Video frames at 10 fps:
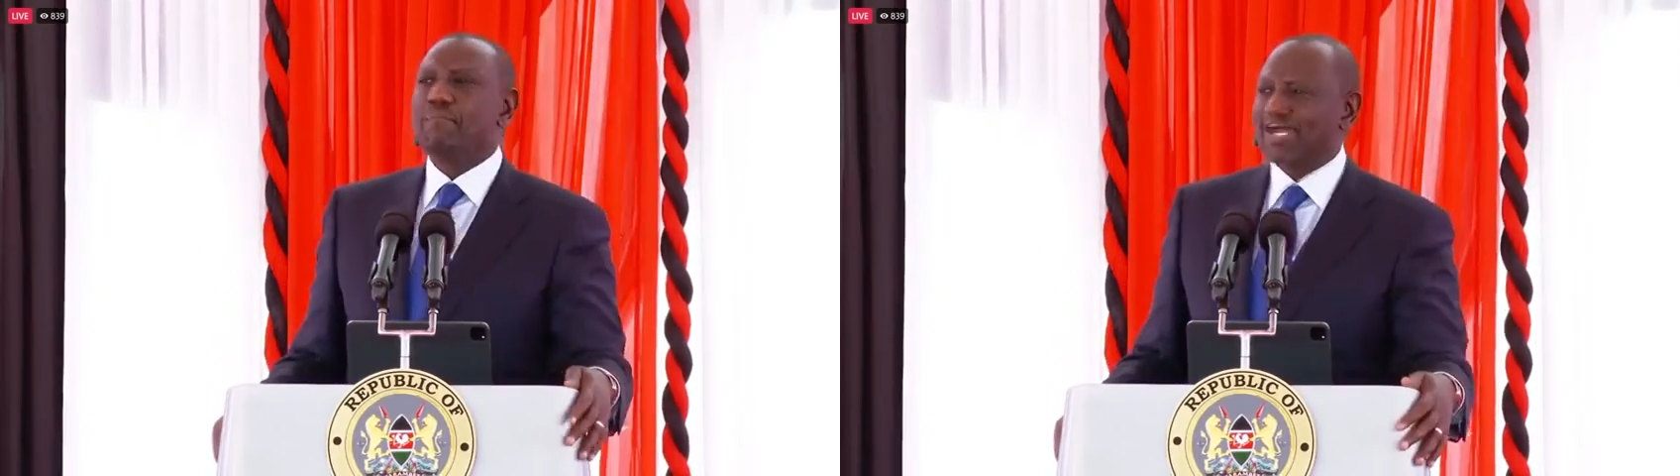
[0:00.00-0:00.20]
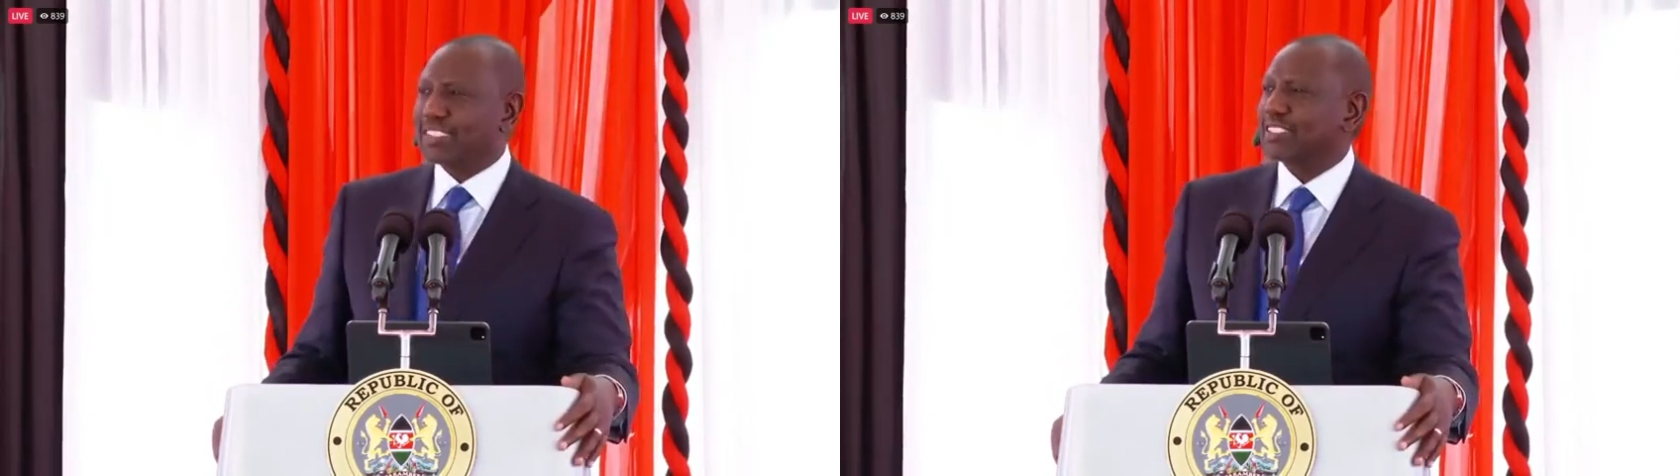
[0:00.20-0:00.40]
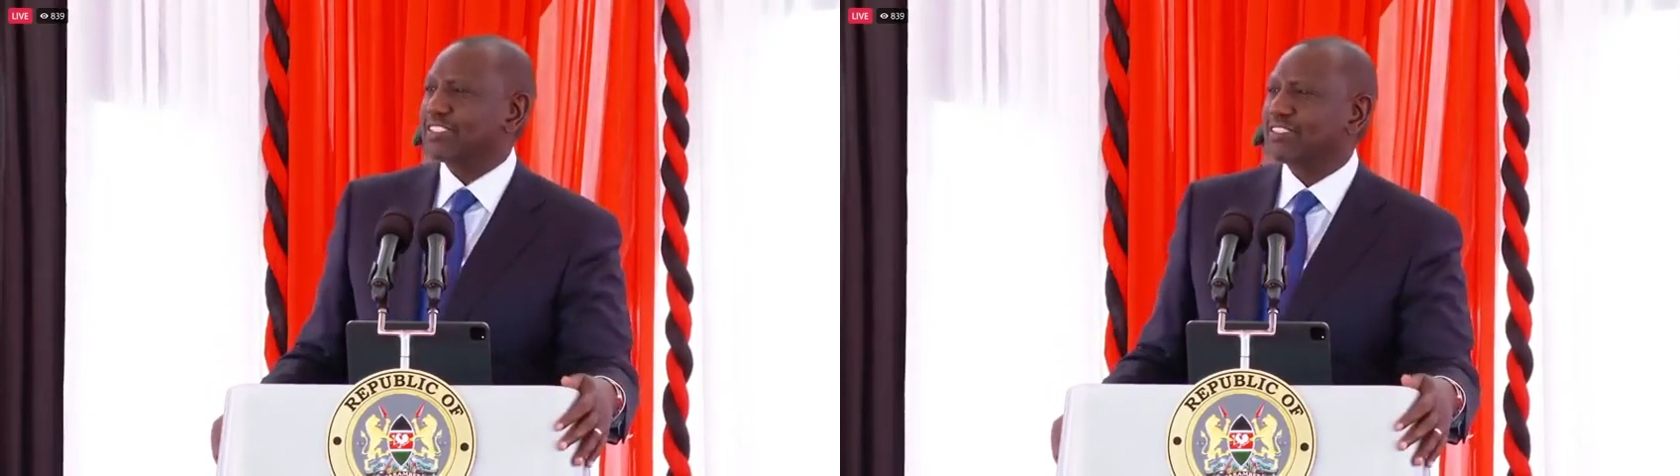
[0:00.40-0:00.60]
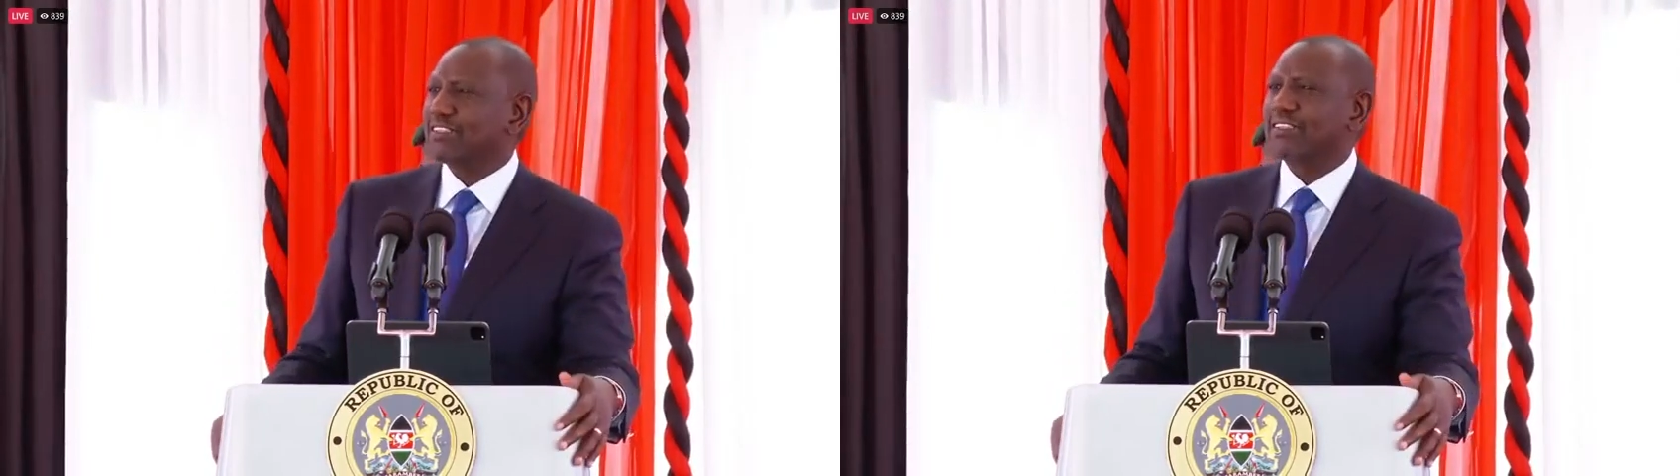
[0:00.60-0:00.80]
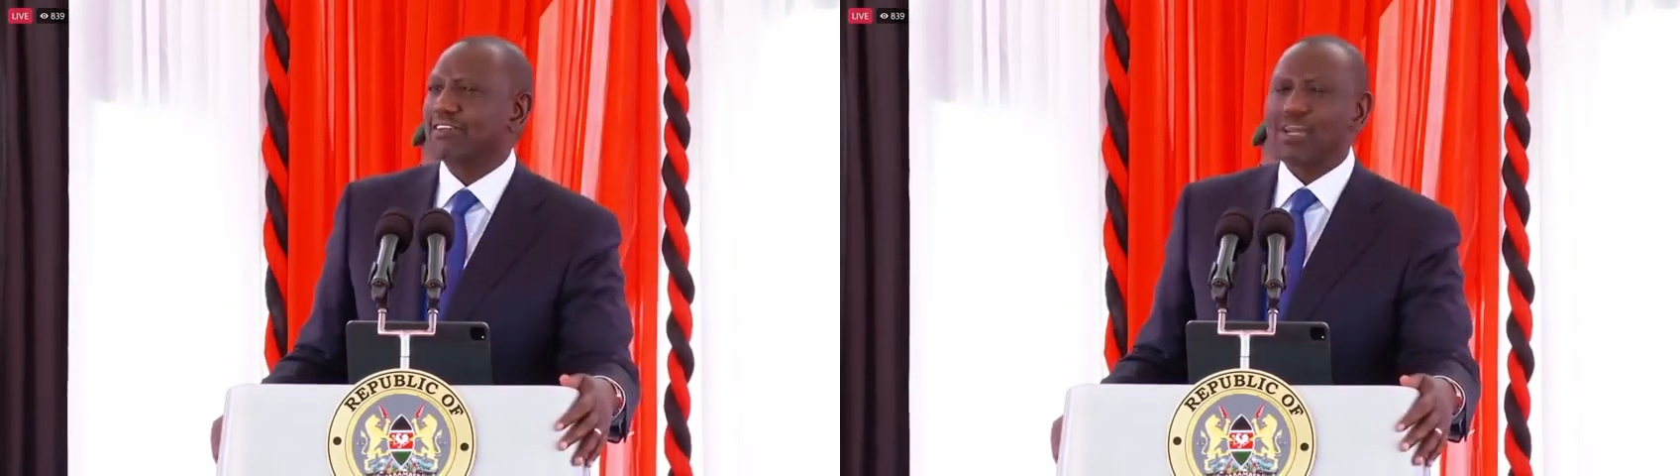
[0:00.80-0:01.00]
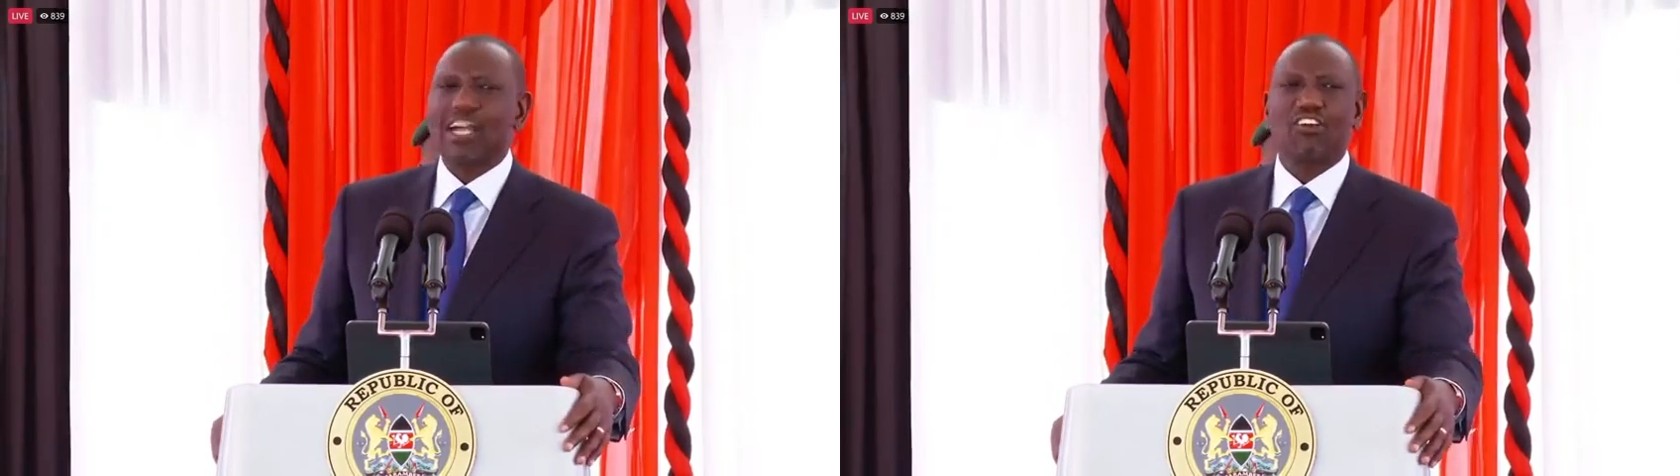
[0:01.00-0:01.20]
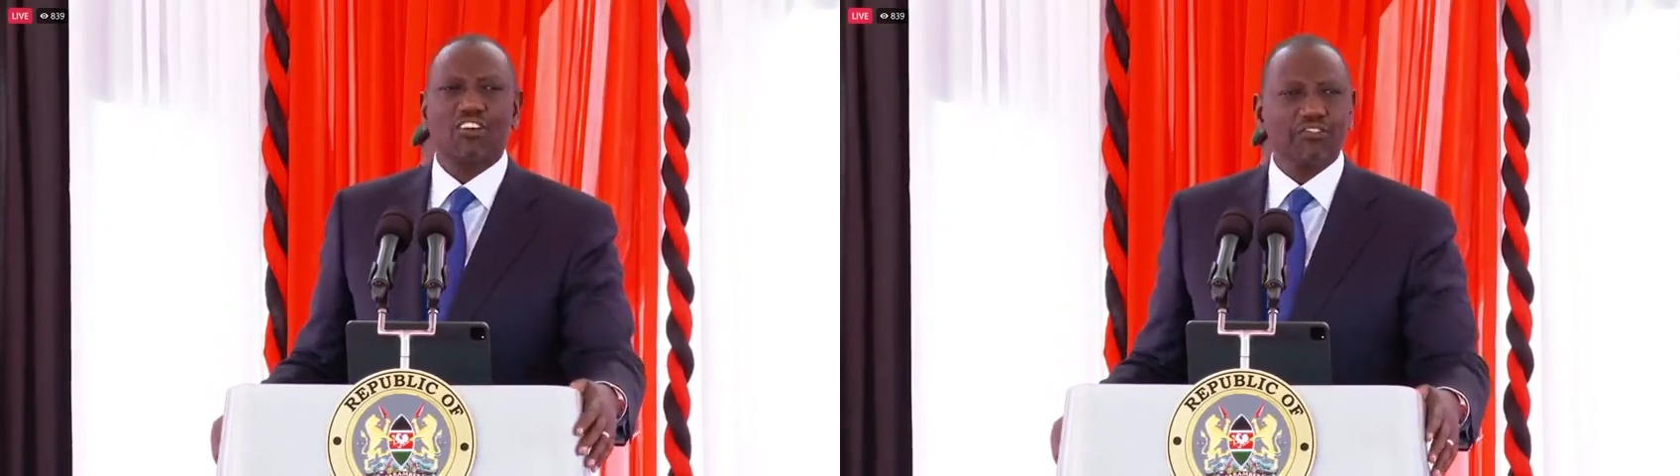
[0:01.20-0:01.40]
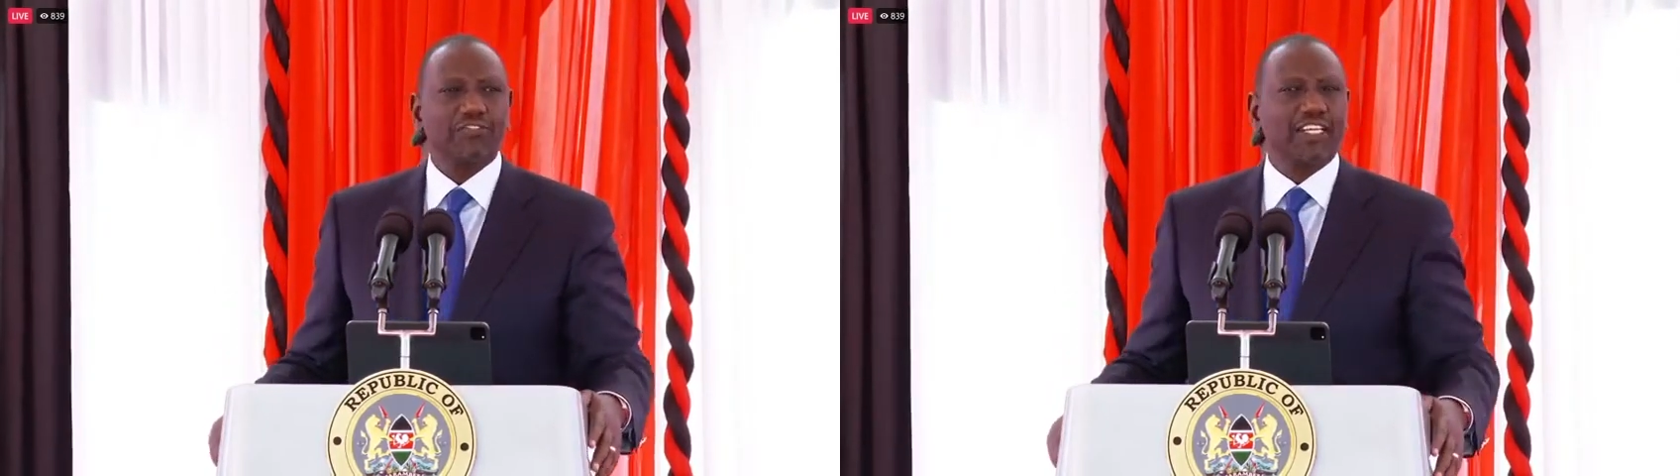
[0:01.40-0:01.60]
But we are
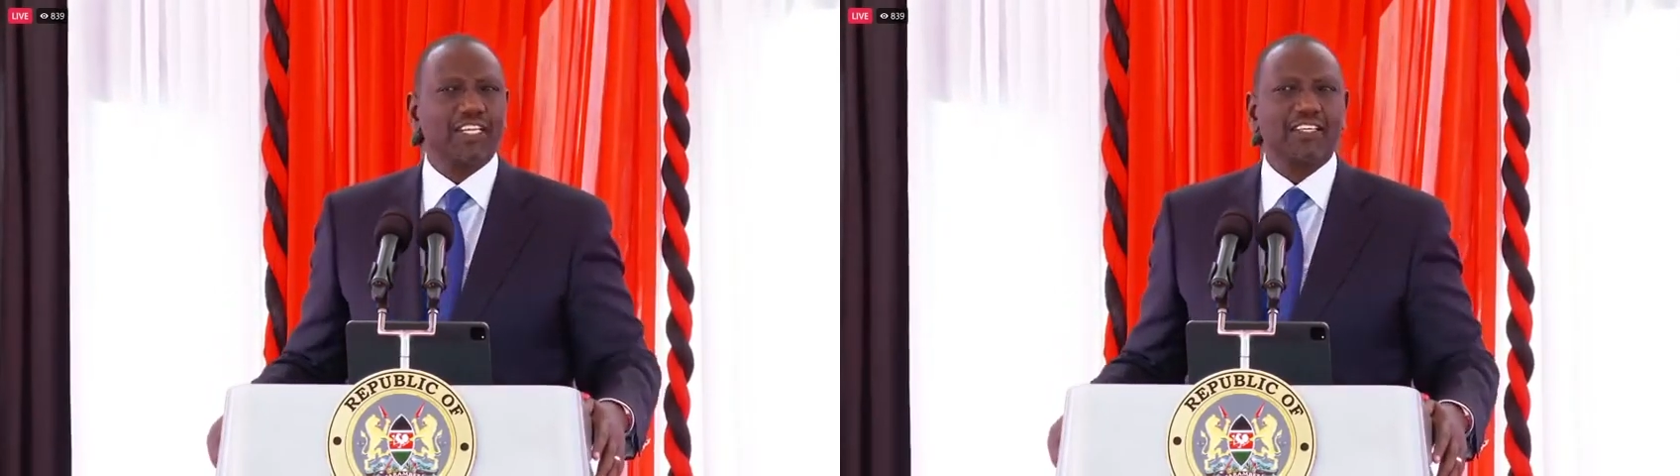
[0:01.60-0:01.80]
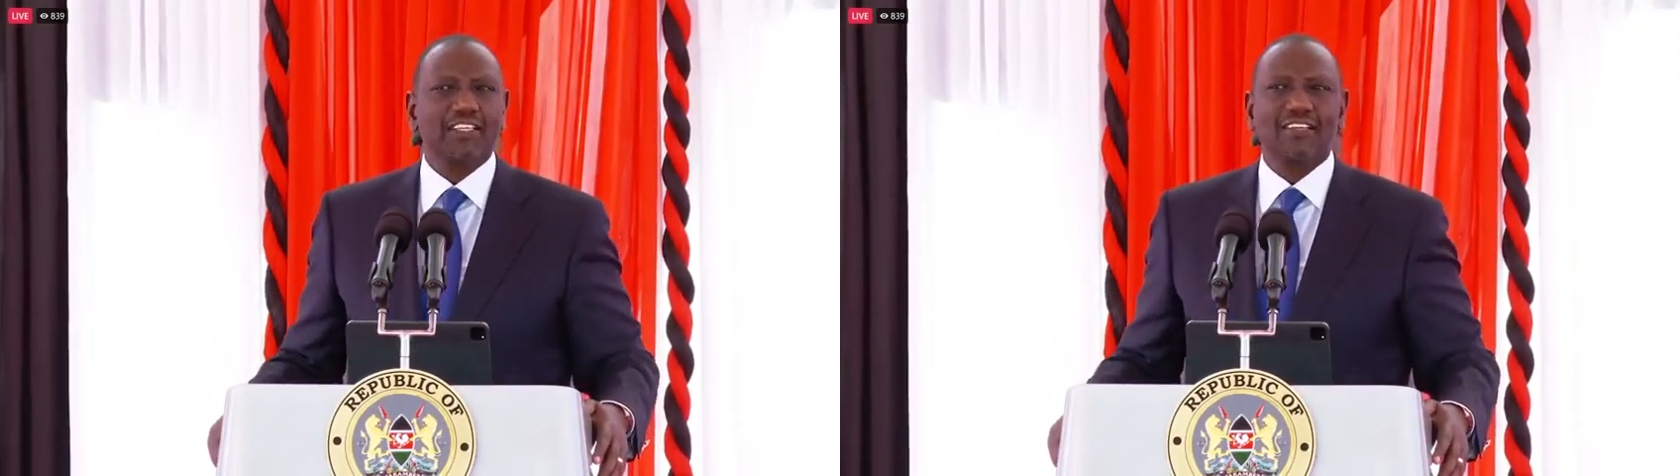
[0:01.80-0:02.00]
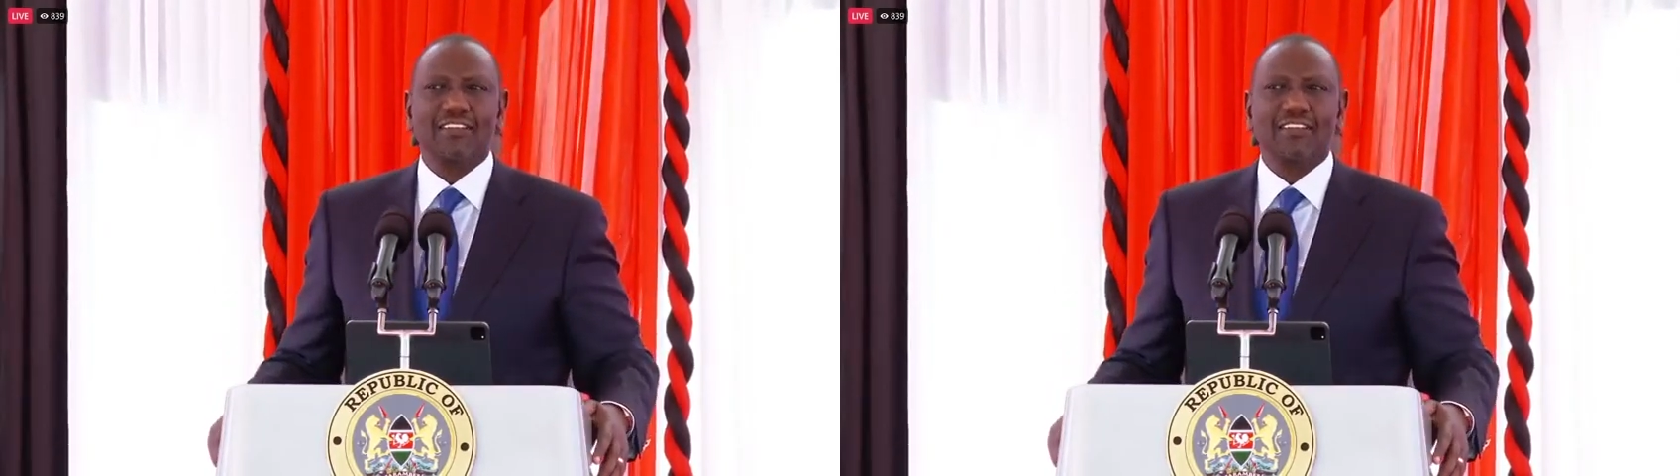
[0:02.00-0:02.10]
confident